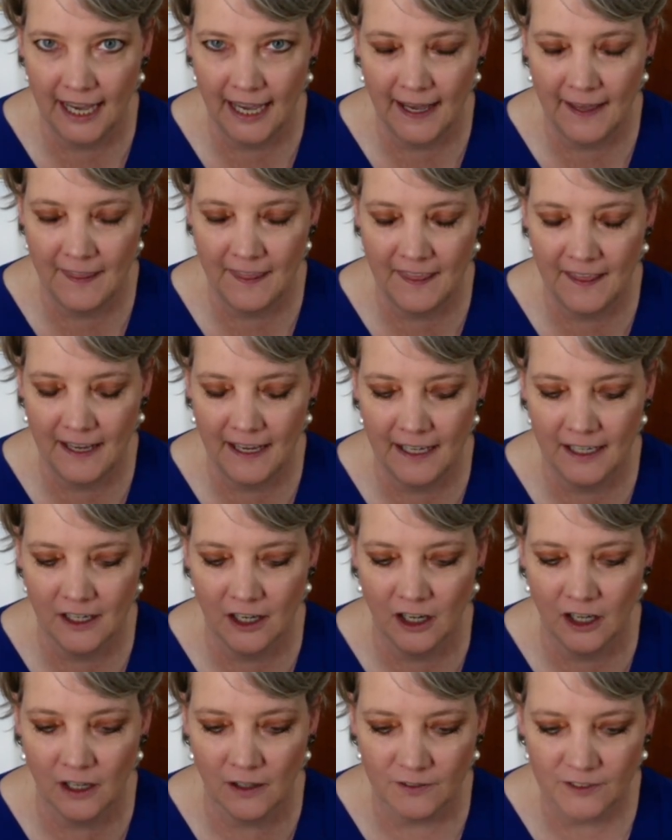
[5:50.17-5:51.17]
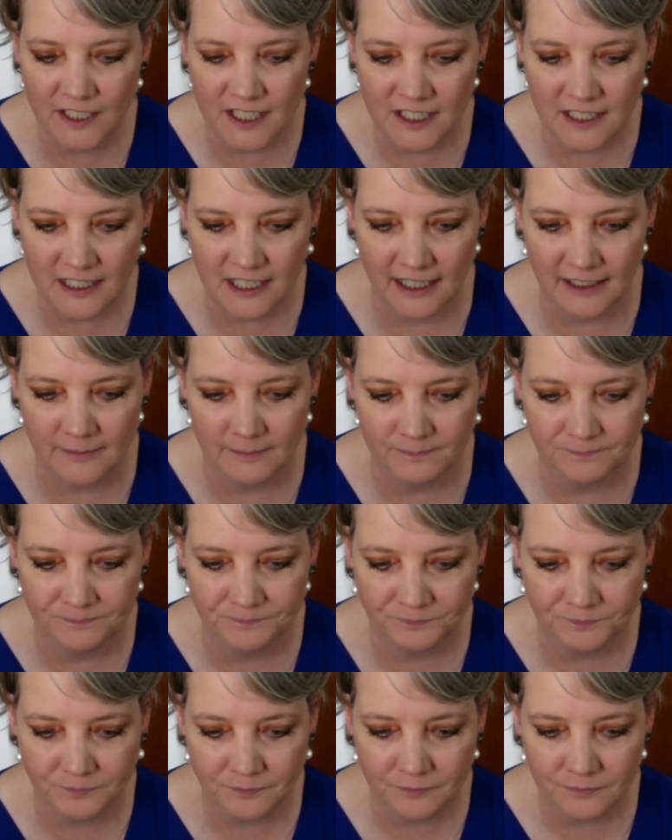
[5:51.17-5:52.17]
And then all of a sudden,
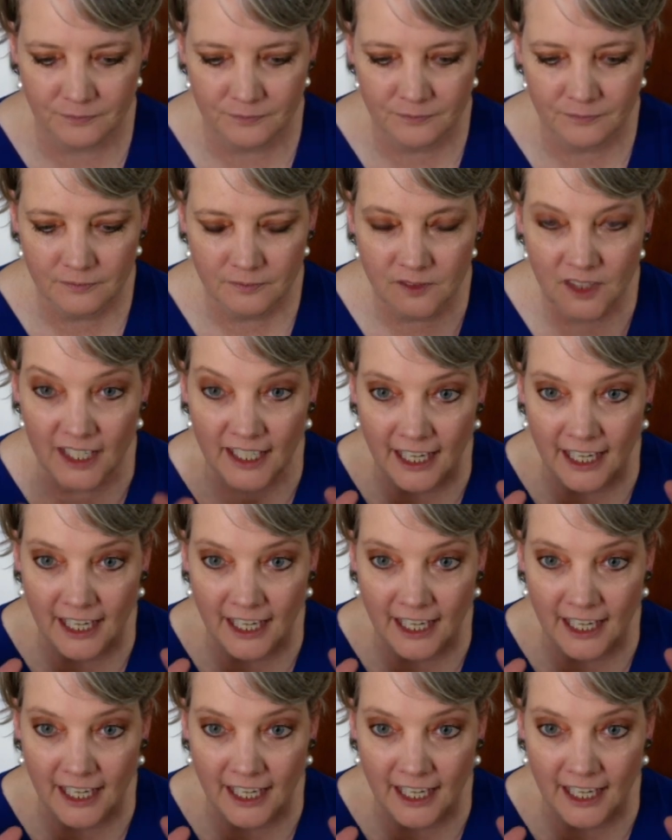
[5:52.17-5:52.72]
I